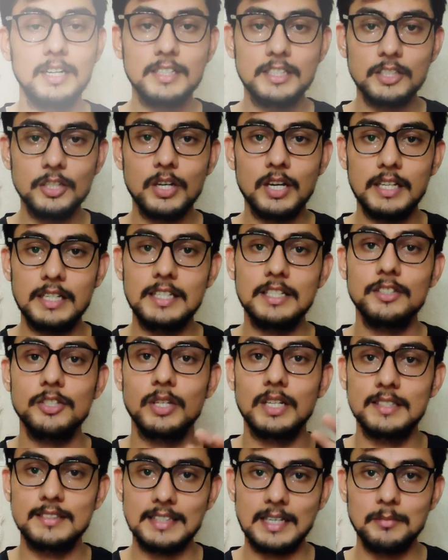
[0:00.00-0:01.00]
unless
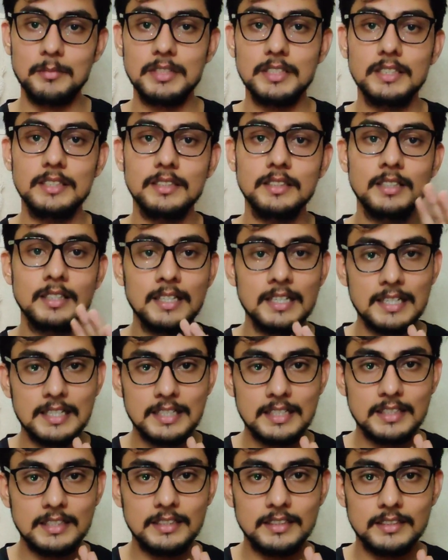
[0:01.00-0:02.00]
your examiner
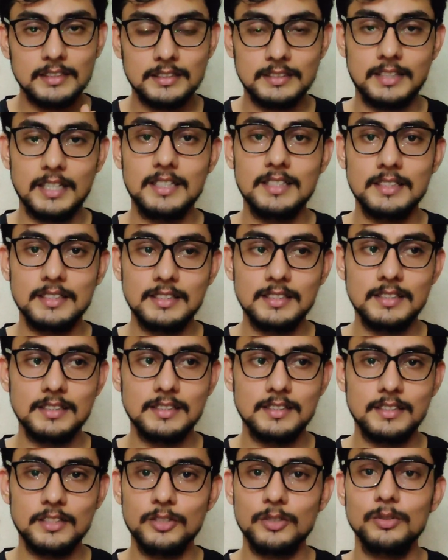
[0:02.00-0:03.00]

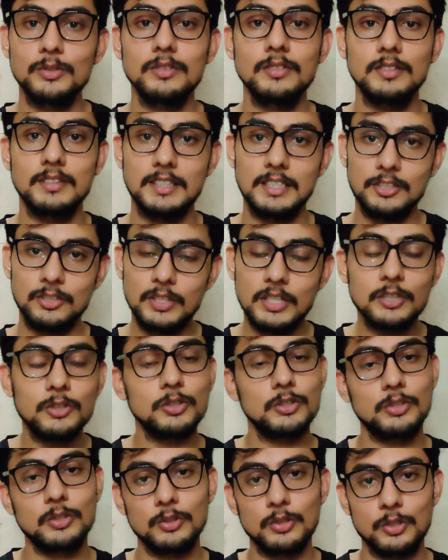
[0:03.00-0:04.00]
tells you that you are
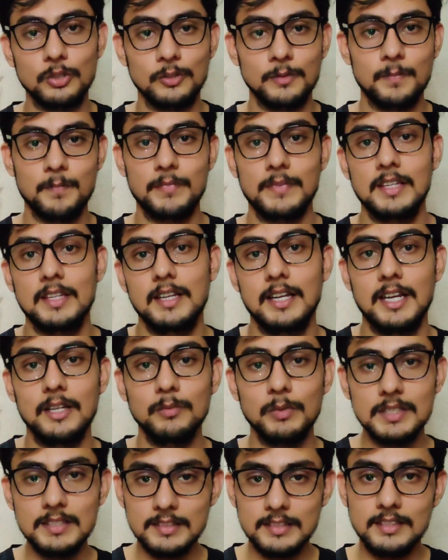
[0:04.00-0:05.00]
good to go.
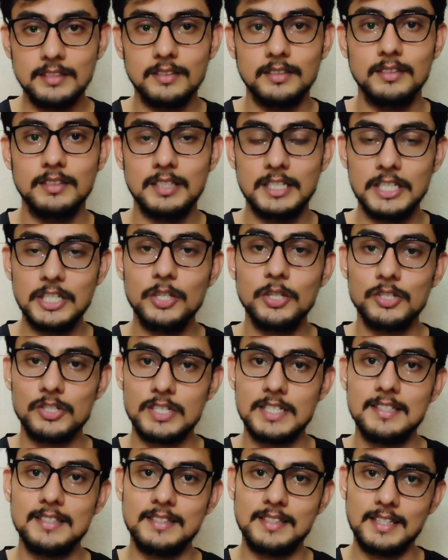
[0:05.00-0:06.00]
And once he or
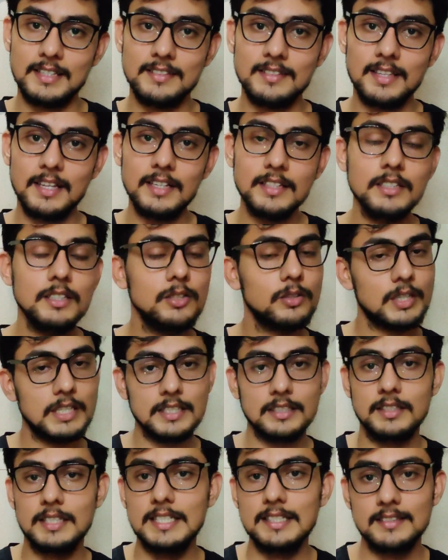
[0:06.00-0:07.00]
she says that, you
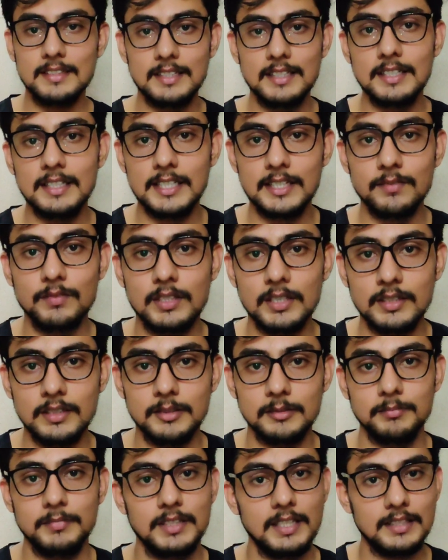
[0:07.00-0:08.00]
can easily leave
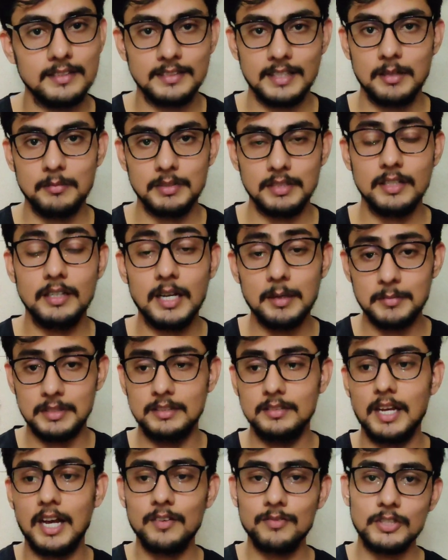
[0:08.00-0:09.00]
the exam.
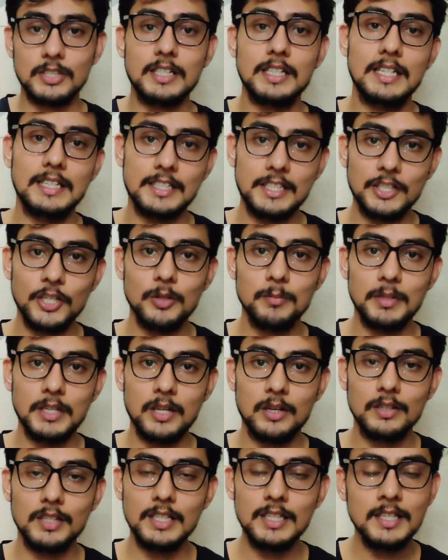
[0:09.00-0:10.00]
After collecting your
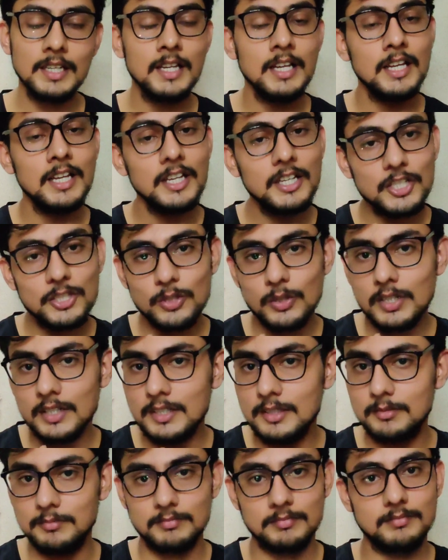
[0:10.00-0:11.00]
belonging,
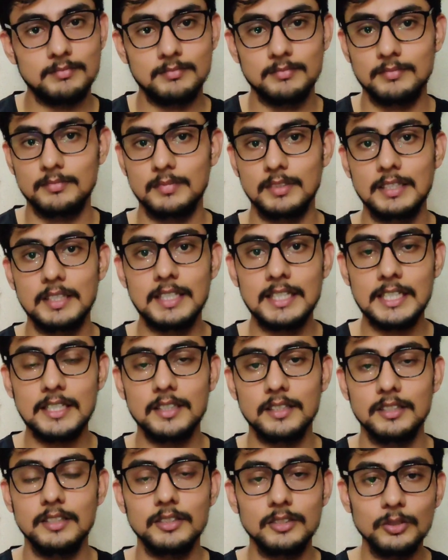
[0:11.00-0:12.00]
you
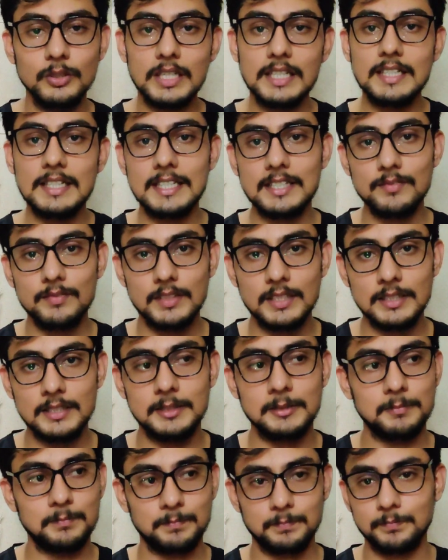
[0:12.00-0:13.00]
can leave
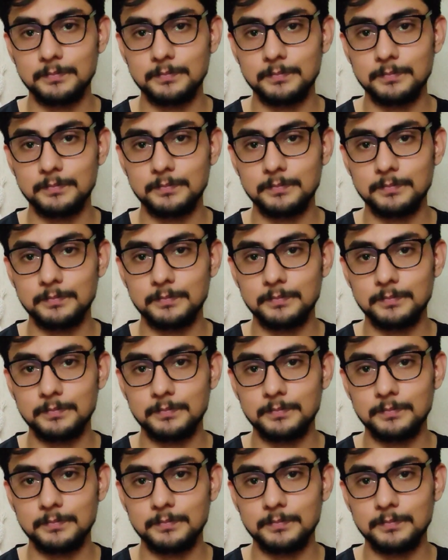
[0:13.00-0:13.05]
the